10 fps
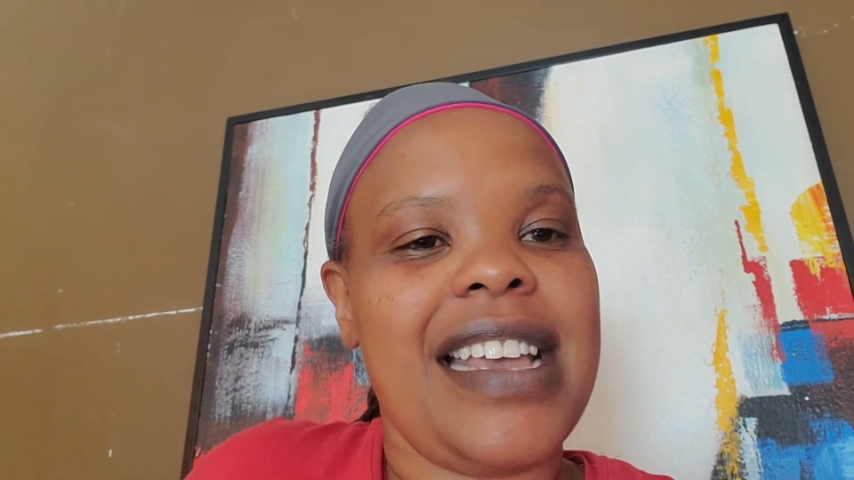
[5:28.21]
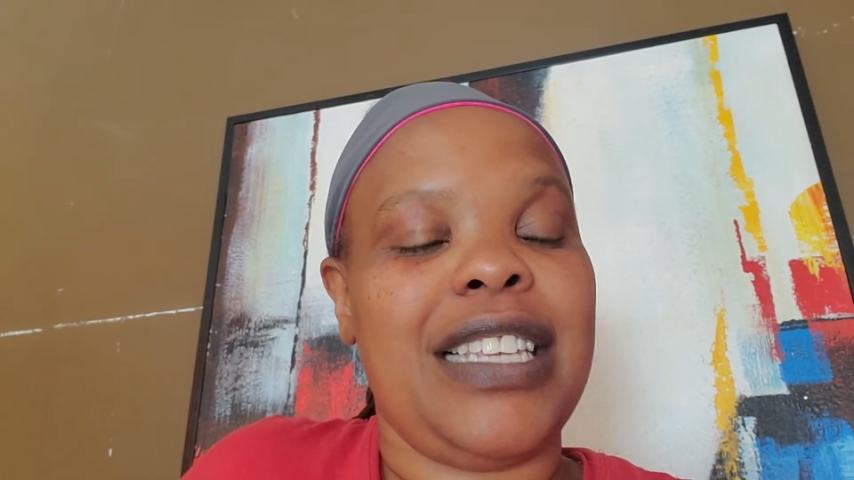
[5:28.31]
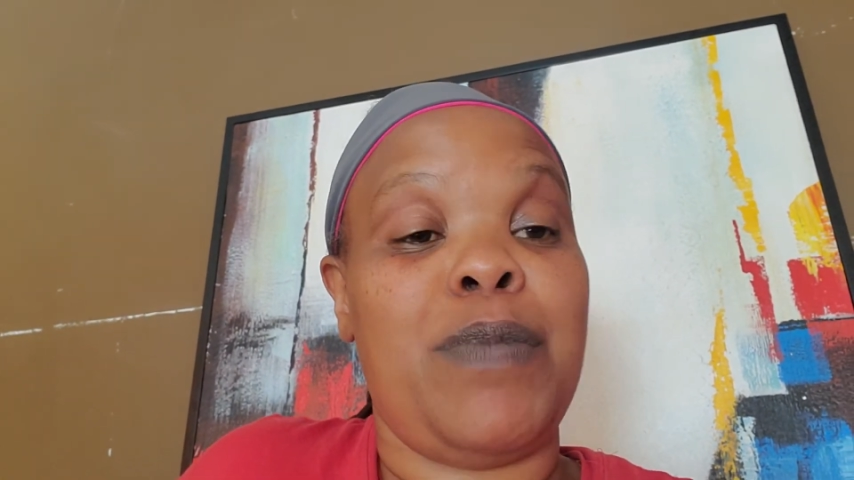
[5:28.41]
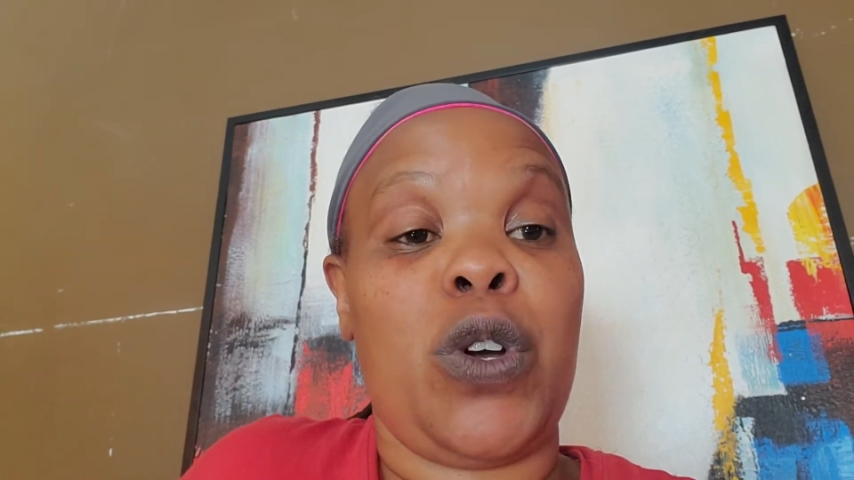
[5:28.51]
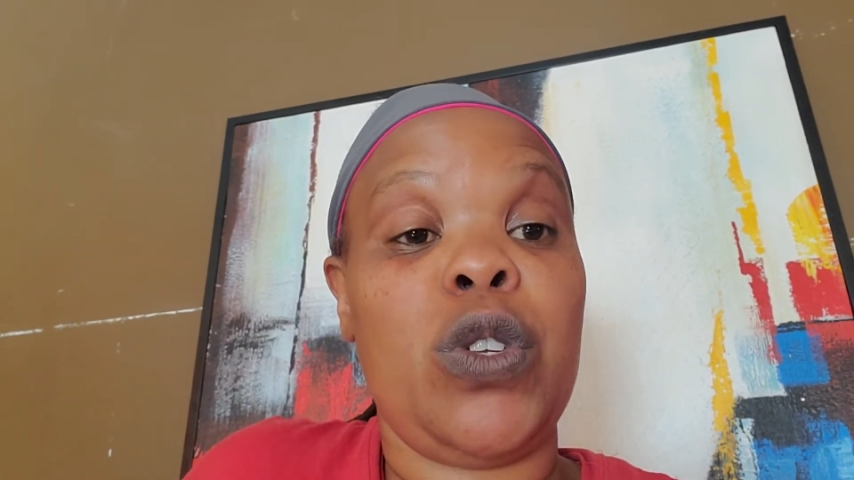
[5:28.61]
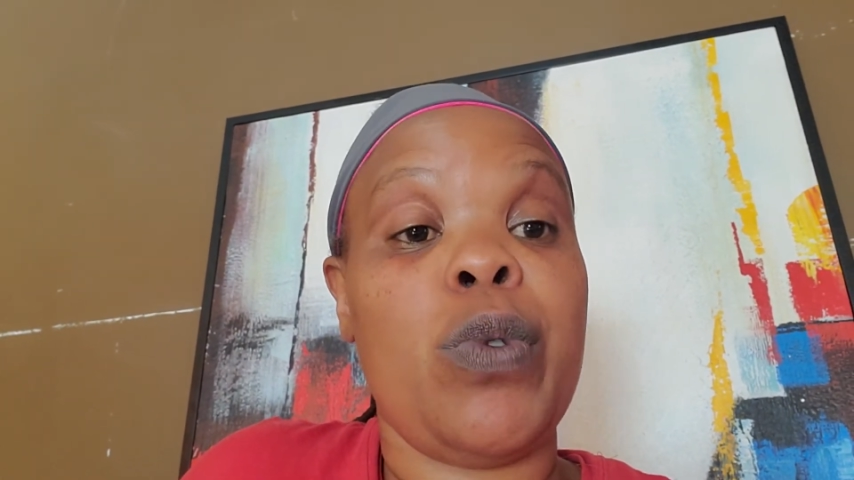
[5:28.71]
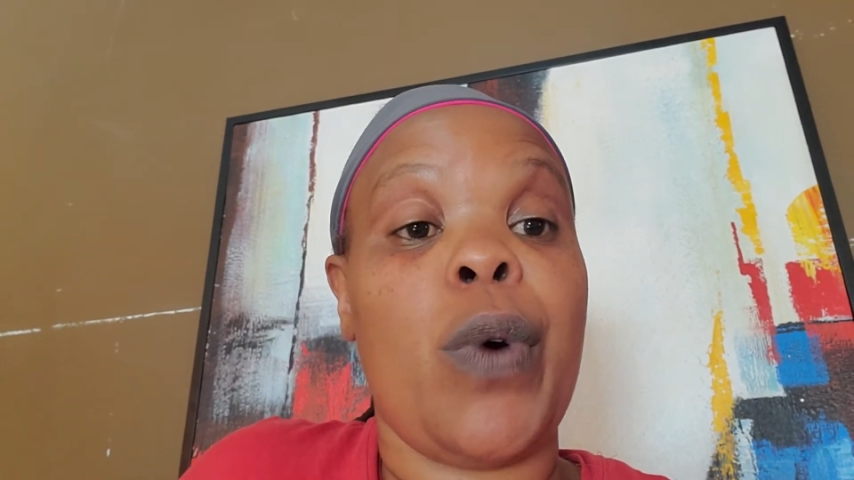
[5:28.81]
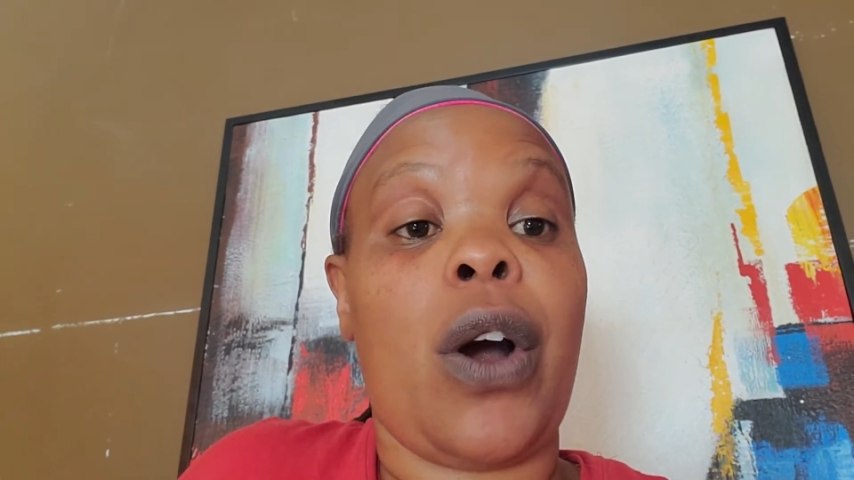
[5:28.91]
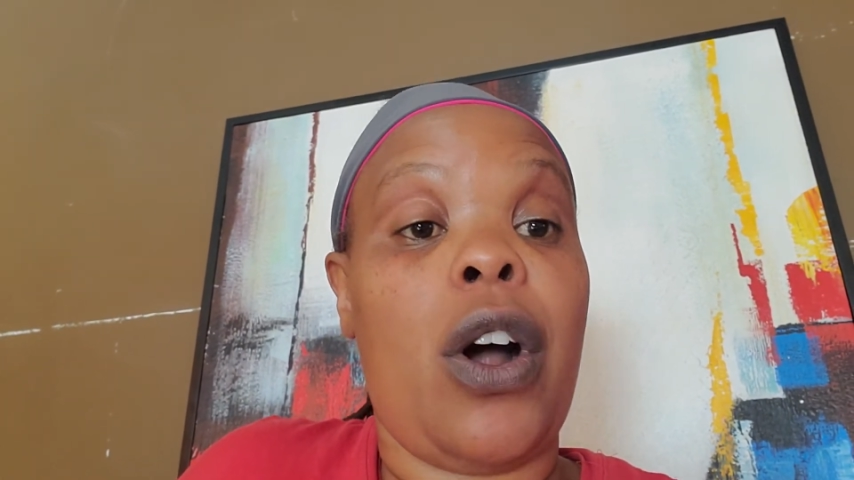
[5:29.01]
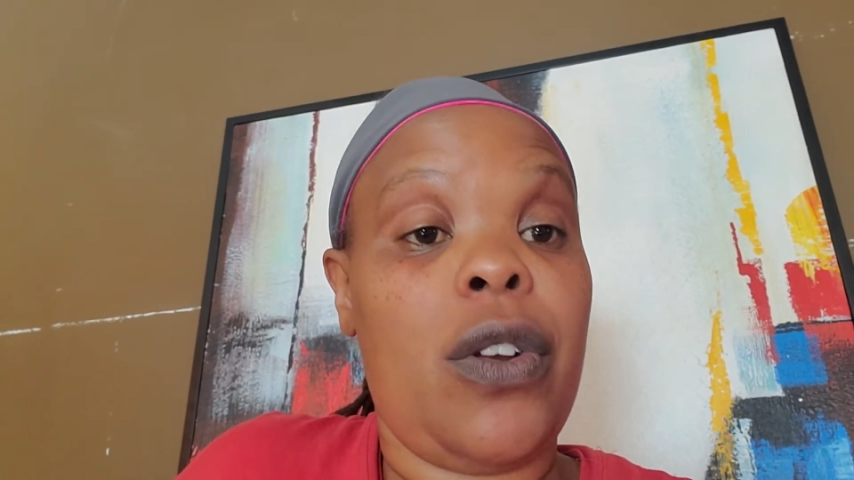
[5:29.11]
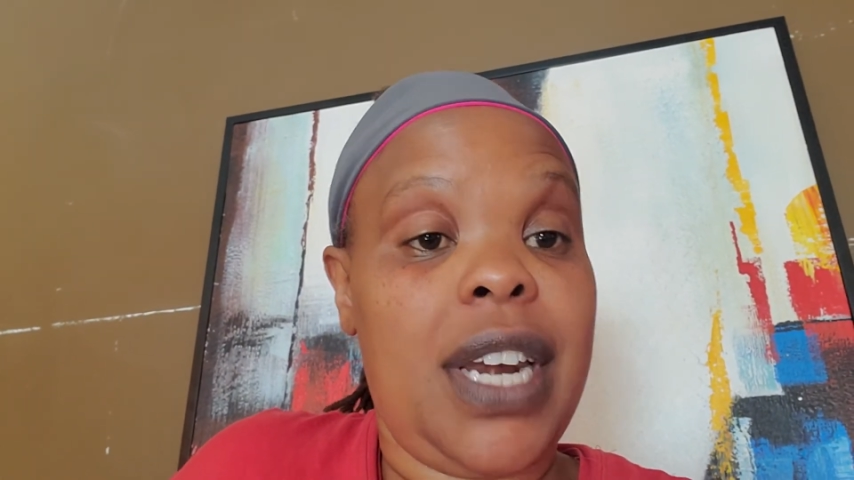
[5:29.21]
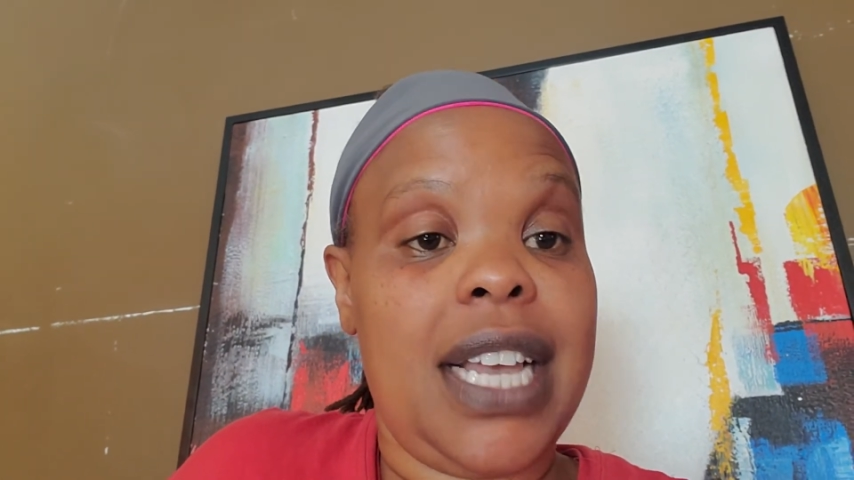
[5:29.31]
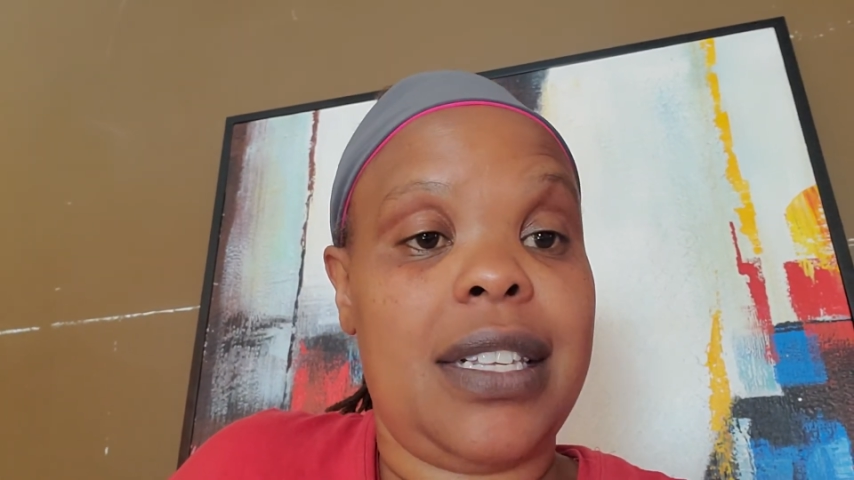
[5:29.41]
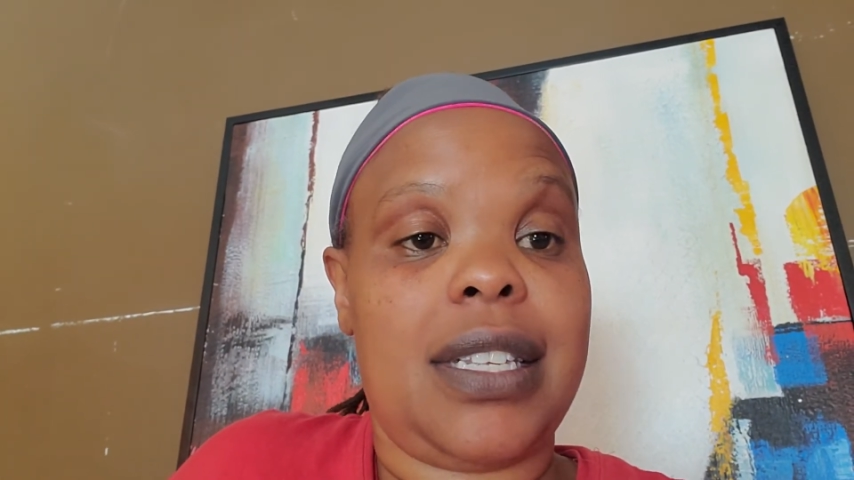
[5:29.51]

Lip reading: is because we were colonized,